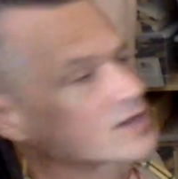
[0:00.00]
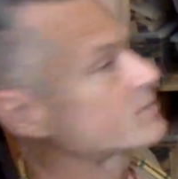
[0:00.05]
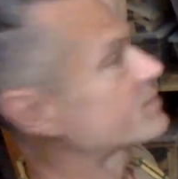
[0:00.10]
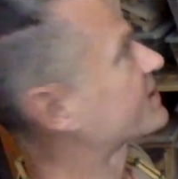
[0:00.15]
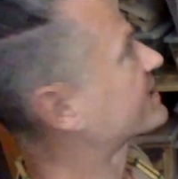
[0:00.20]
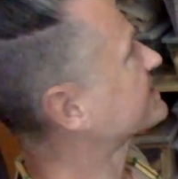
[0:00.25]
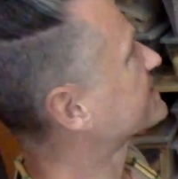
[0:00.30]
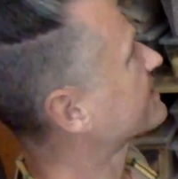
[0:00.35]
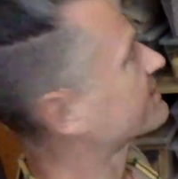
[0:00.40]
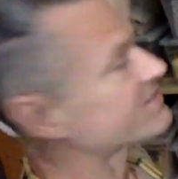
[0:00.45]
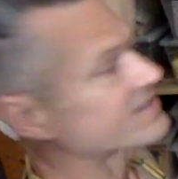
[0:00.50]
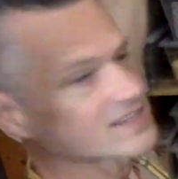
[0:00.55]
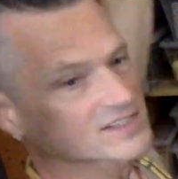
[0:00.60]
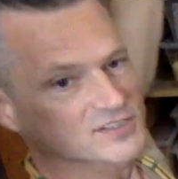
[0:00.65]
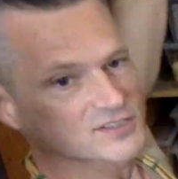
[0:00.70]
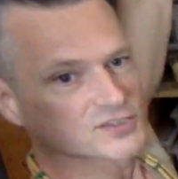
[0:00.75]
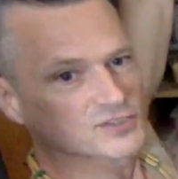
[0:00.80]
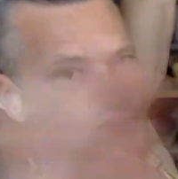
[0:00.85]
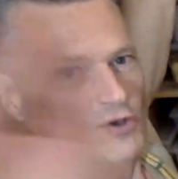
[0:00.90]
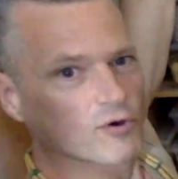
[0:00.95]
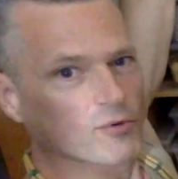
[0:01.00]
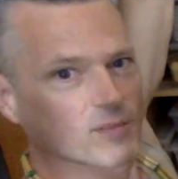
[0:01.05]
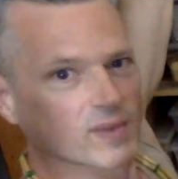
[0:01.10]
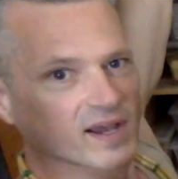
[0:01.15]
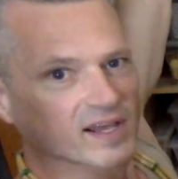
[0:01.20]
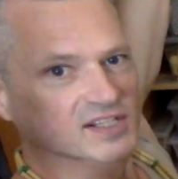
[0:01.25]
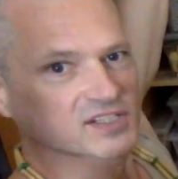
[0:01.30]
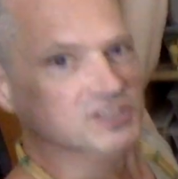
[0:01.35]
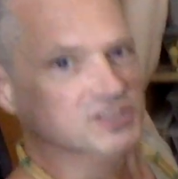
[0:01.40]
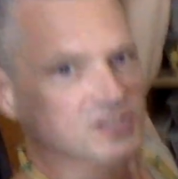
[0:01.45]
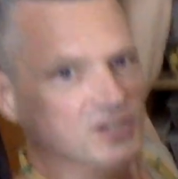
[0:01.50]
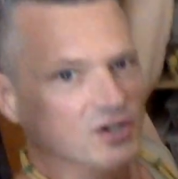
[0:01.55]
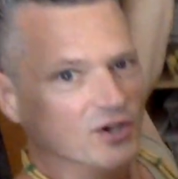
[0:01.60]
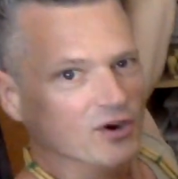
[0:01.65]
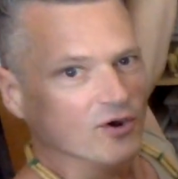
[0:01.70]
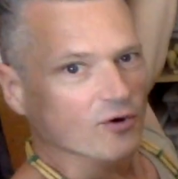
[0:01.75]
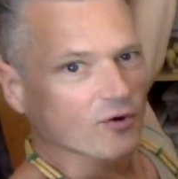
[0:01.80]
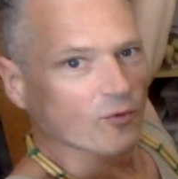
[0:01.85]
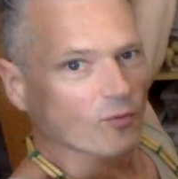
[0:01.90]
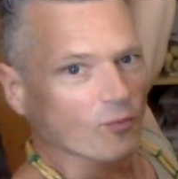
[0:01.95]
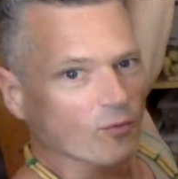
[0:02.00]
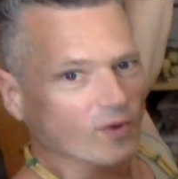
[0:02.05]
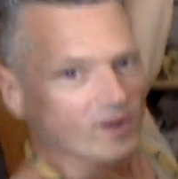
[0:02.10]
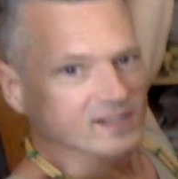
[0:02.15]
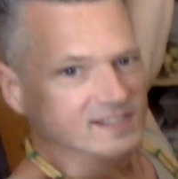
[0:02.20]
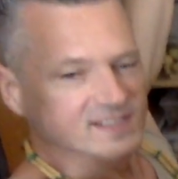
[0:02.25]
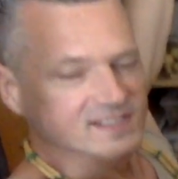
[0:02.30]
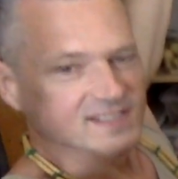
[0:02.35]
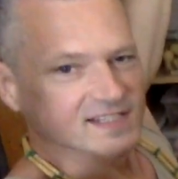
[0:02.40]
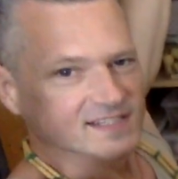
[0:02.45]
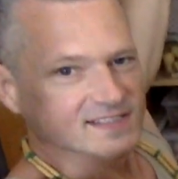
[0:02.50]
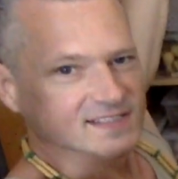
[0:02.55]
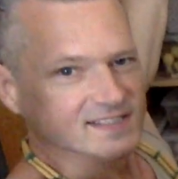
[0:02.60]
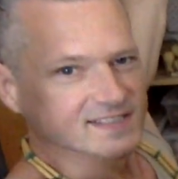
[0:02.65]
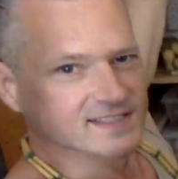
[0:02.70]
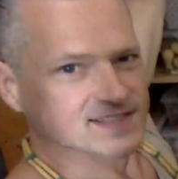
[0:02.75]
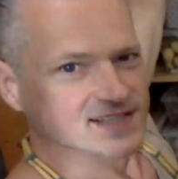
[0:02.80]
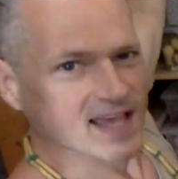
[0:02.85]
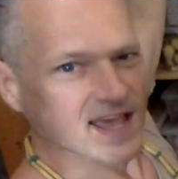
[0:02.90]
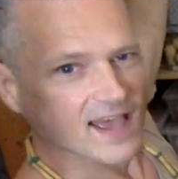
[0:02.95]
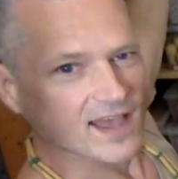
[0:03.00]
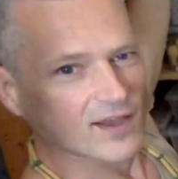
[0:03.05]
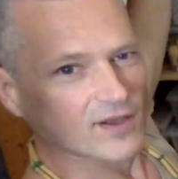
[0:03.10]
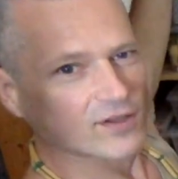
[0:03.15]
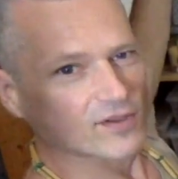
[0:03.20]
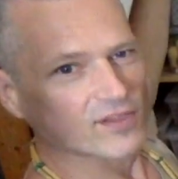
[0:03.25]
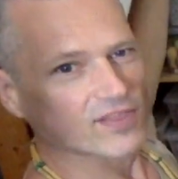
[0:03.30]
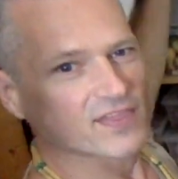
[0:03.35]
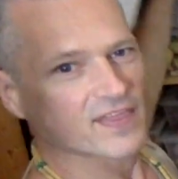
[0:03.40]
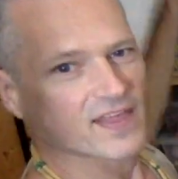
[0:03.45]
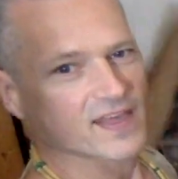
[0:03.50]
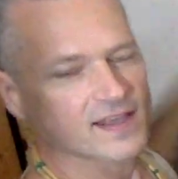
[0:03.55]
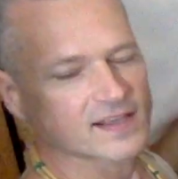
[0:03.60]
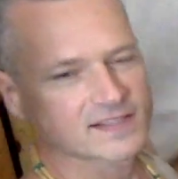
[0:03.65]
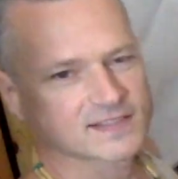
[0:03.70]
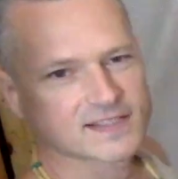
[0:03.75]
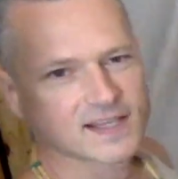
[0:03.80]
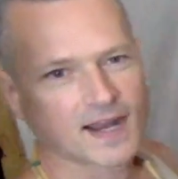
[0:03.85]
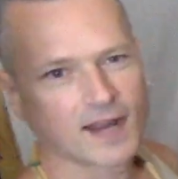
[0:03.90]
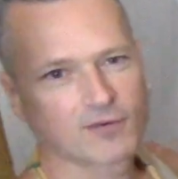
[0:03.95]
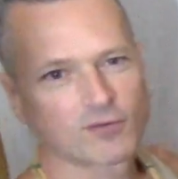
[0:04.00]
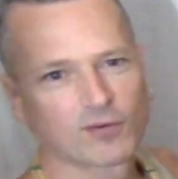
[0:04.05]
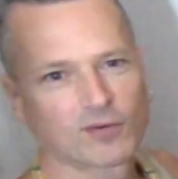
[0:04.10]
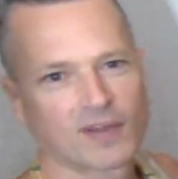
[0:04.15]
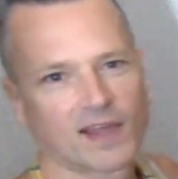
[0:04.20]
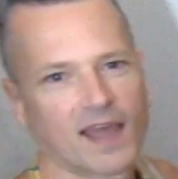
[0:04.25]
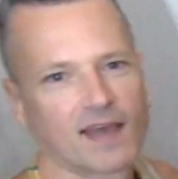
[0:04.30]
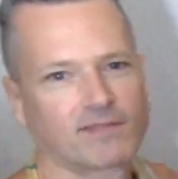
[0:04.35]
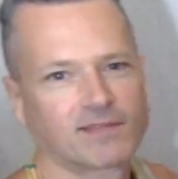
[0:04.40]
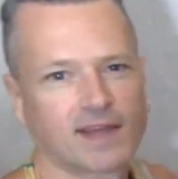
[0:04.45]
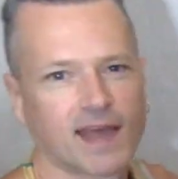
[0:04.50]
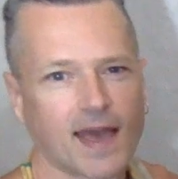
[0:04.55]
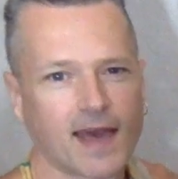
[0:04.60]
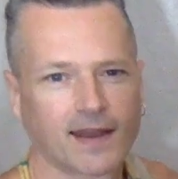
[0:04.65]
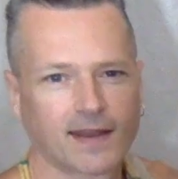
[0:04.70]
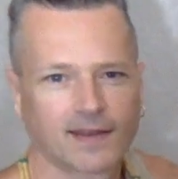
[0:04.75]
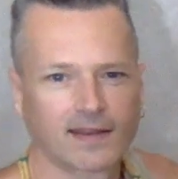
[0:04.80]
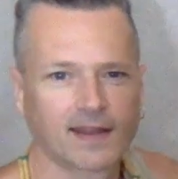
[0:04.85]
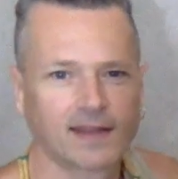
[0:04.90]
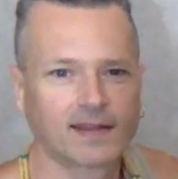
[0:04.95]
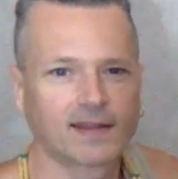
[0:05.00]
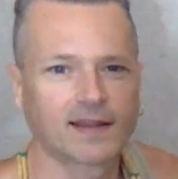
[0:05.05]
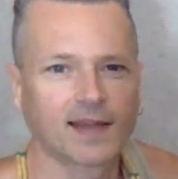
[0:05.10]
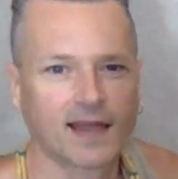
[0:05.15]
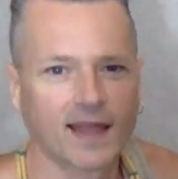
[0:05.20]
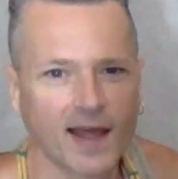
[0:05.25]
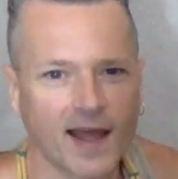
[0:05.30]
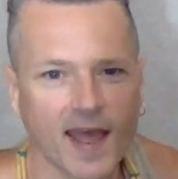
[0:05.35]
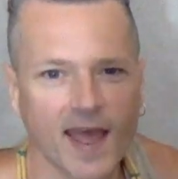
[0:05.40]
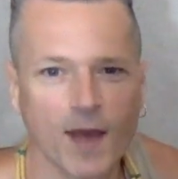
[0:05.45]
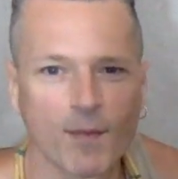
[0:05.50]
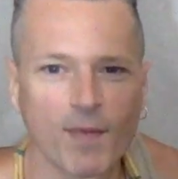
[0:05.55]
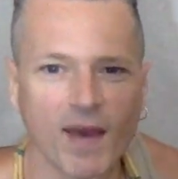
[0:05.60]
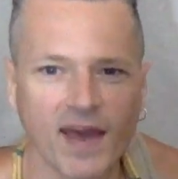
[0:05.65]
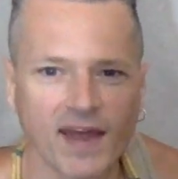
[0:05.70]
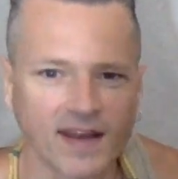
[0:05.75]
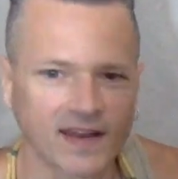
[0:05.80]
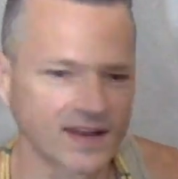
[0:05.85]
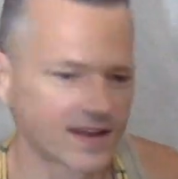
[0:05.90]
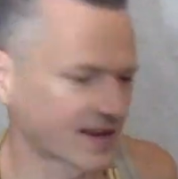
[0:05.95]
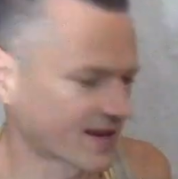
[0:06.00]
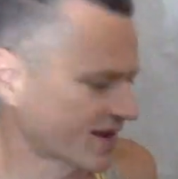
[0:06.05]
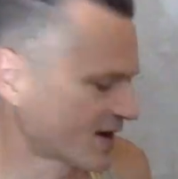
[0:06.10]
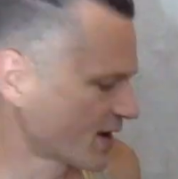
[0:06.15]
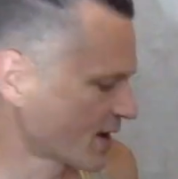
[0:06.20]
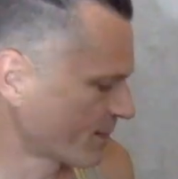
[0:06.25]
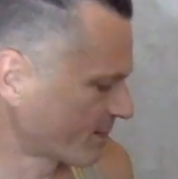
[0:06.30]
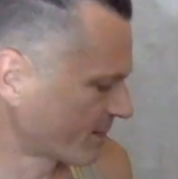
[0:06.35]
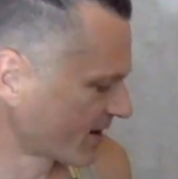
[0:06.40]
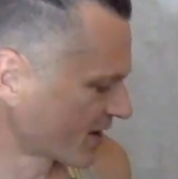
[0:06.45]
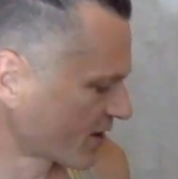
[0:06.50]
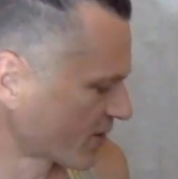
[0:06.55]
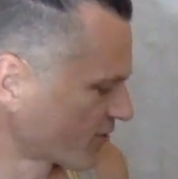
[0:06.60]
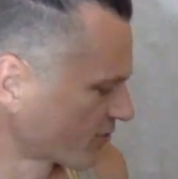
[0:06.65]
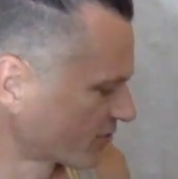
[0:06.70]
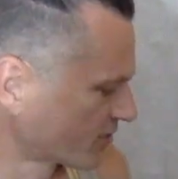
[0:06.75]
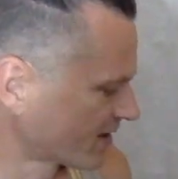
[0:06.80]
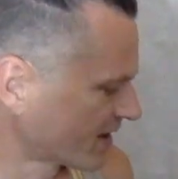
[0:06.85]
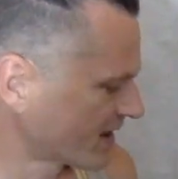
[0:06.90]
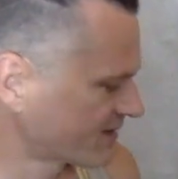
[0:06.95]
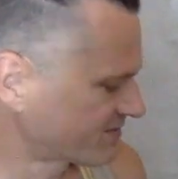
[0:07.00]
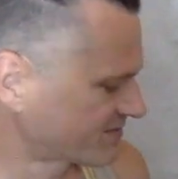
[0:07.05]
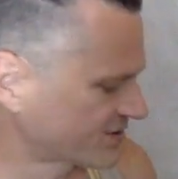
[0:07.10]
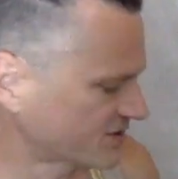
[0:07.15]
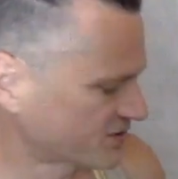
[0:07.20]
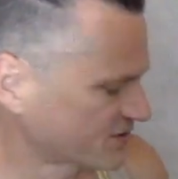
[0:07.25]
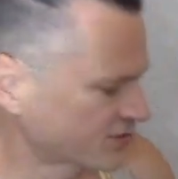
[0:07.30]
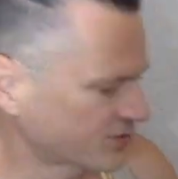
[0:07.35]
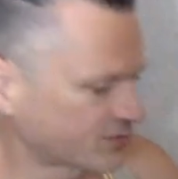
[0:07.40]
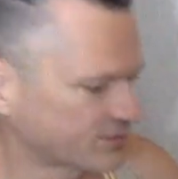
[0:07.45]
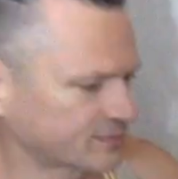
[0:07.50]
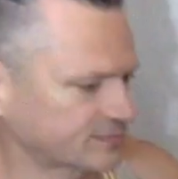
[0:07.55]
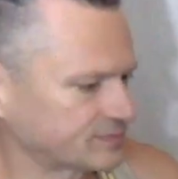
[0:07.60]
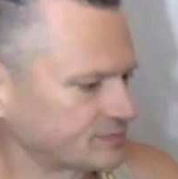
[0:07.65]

because I've got so much 1 6 scale things and I really have to edit it like I am editing my own life too